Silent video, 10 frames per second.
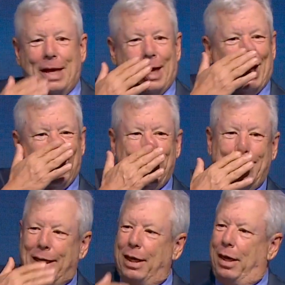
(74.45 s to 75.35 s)

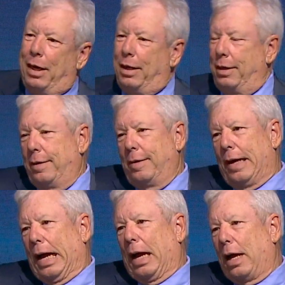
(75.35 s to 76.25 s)
And
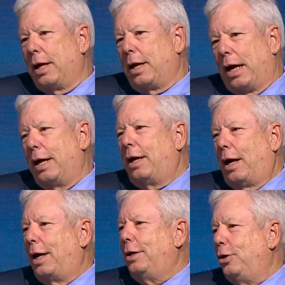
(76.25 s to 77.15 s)

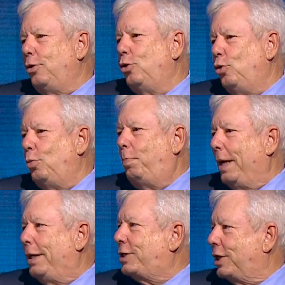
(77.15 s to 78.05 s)
I knew
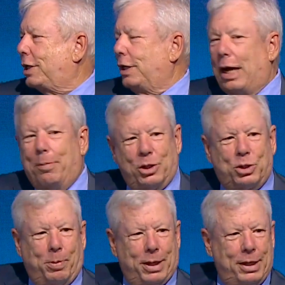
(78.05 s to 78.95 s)
basically how much
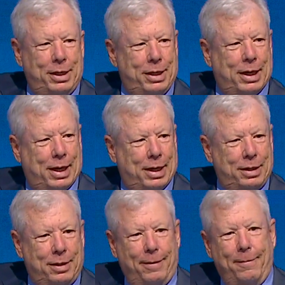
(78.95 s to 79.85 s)
money he
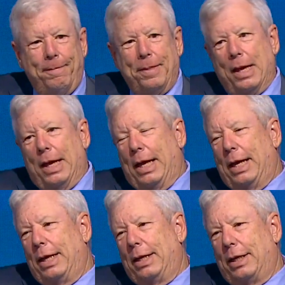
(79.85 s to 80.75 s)
had.
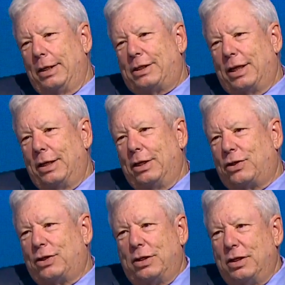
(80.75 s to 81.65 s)
And I said,
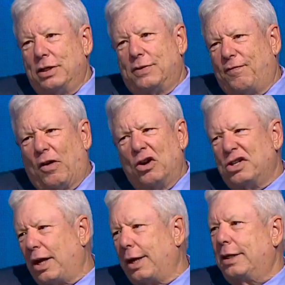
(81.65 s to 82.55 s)
as far
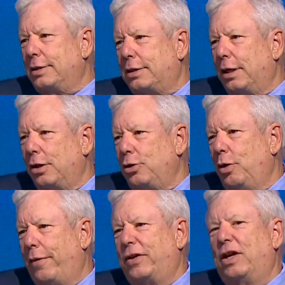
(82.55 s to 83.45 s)
as I can tell, you
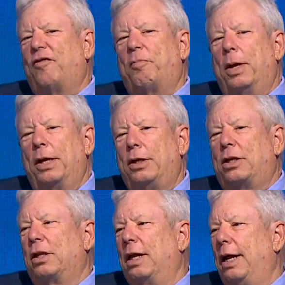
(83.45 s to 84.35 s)
have enough money to
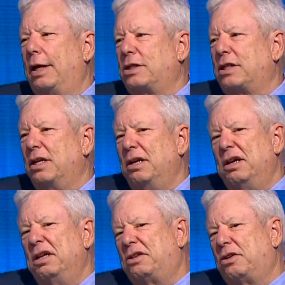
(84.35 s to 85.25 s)
last
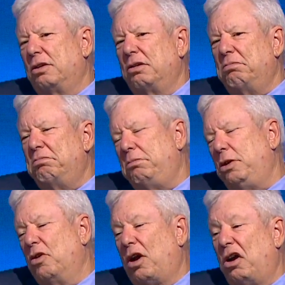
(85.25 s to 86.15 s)
until
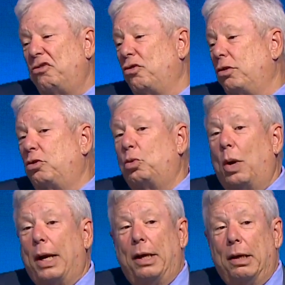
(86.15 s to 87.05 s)
you're
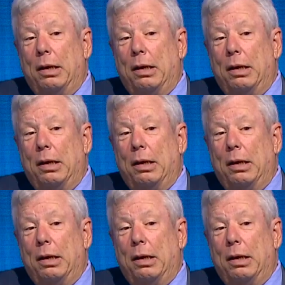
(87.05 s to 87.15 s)
120.